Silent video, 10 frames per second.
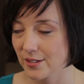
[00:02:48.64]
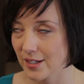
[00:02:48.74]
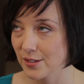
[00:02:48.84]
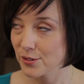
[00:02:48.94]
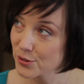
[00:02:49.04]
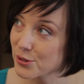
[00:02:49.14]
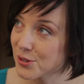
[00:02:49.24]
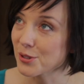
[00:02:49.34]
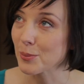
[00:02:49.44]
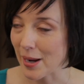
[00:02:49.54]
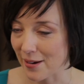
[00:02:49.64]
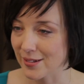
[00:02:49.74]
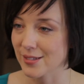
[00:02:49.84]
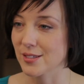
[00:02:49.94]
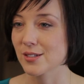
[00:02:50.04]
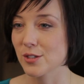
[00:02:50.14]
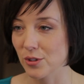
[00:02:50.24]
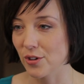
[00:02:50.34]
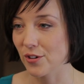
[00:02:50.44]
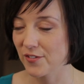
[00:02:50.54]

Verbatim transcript: To introduce your parents to your